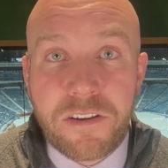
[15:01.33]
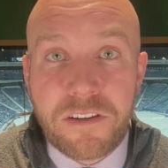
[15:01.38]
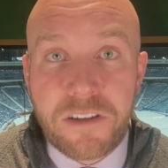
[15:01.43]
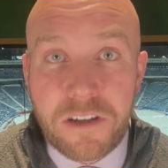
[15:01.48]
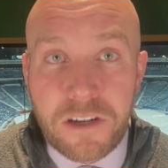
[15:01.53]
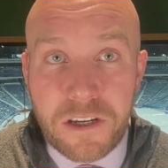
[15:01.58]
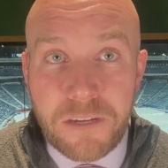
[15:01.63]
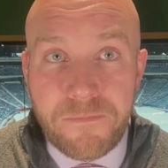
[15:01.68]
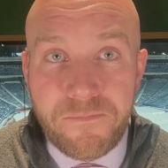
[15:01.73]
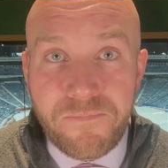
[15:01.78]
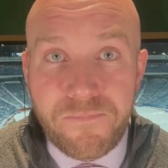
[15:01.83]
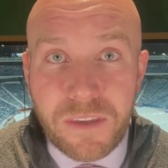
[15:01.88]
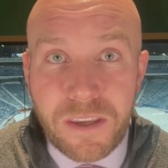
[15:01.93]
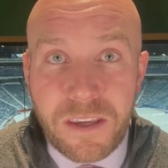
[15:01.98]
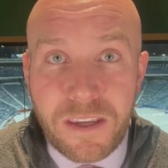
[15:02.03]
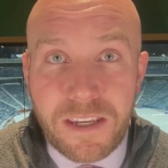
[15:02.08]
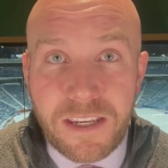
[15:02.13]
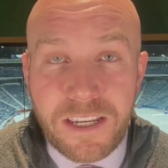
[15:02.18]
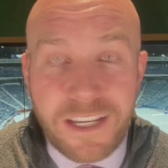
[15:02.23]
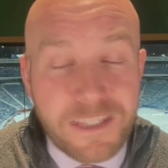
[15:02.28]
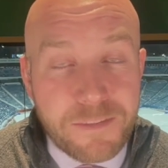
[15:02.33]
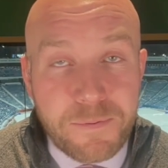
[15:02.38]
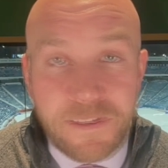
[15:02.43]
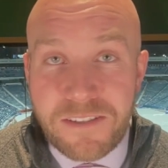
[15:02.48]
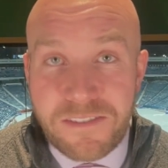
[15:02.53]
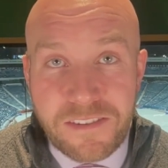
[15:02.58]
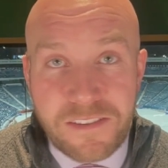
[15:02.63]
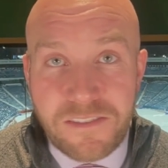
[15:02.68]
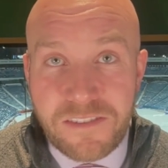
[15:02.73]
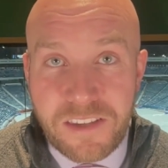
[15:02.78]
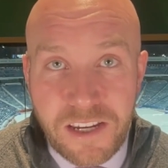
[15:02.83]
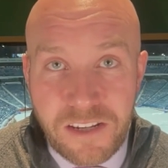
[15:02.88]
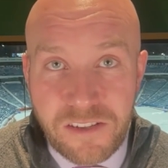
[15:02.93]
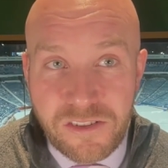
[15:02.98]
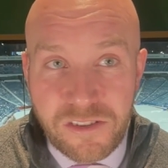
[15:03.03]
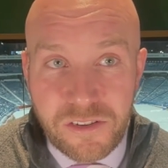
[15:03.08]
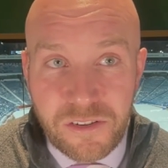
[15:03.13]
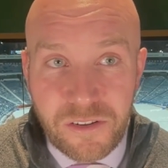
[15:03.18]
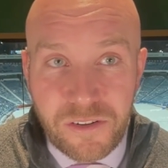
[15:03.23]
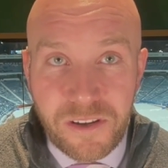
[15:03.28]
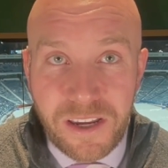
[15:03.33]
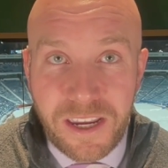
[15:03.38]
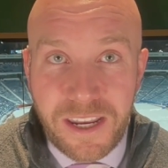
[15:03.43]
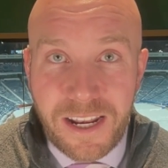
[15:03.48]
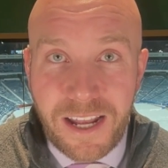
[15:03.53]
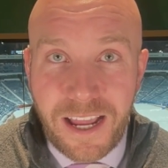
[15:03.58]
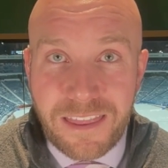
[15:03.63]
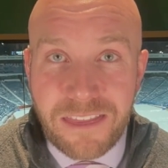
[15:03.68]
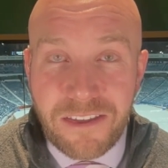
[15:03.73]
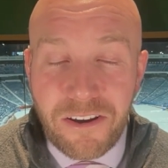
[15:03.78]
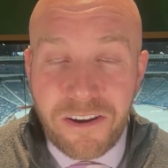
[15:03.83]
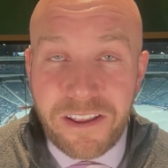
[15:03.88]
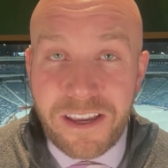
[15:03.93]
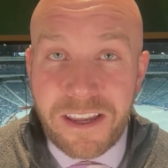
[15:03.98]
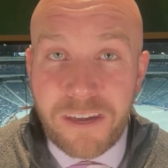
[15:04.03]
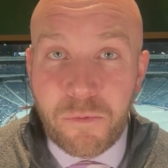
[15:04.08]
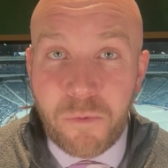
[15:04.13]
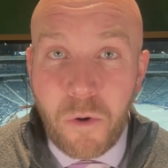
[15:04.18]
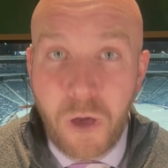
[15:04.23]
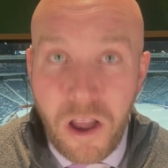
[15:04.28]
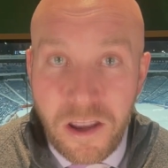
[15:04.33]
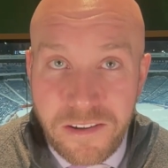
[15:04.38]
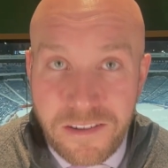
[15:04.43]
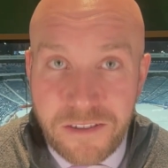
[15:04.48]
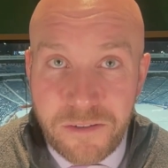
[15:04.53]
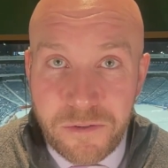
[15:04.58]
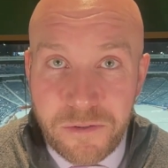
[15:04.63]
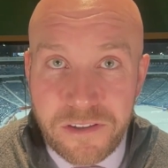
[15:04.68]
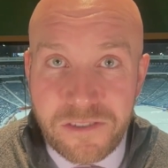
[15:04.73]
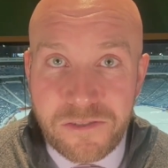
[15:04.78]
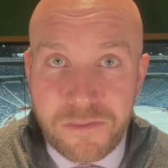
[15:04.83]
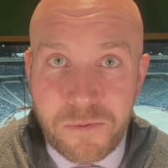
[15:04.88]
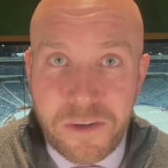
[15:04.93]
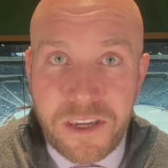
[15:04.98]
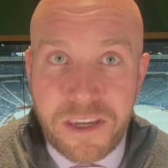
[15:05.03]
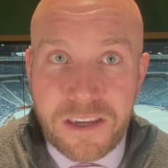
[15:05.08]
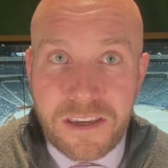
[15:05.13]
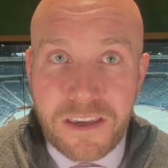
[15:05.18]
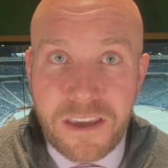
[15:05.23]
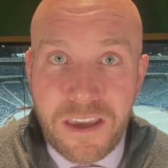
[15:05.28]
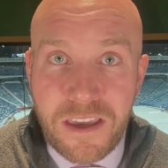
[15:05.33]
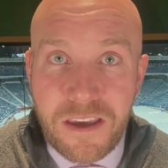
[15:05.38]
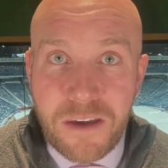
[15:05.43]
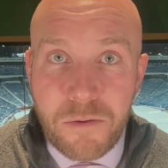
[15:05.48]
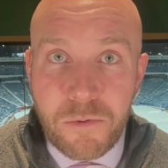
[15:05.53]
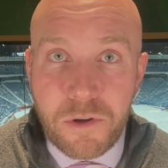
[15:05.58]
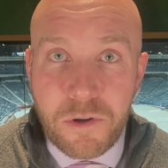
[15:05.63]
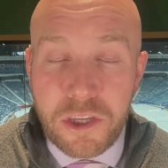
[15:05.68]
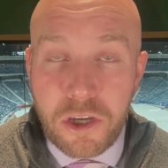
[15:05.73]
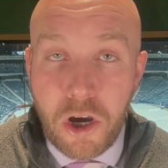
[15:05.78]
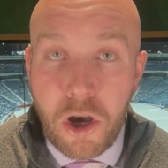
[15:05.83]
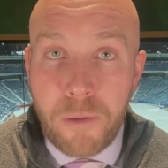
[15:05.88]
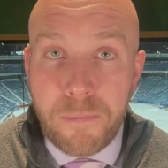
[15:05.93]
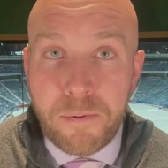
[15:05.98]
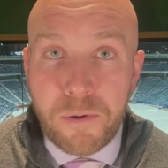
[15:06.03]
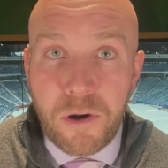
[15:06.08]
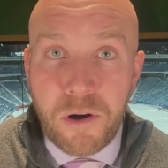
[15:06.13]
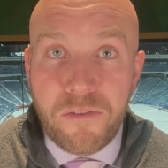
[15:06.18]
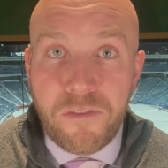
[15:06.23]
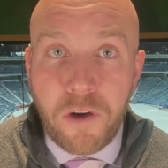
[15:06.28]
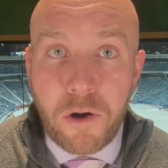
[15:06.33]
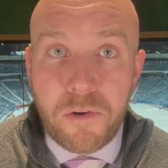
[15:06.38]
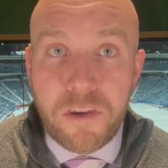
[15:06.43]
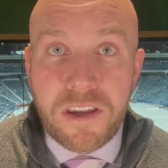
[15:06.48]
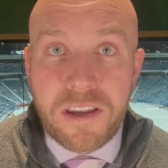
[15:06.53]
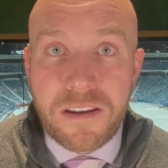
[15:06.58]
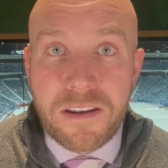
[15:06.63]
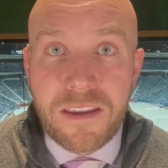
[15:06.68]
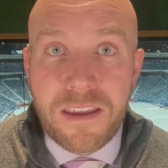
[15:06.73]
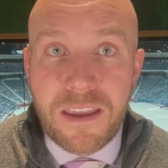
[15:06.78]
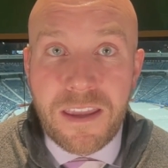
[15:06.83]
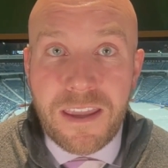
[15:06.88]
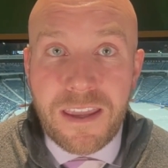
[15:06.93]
good. he's been sensational. And I thought he got a raw deal this week with the All-Pro voting.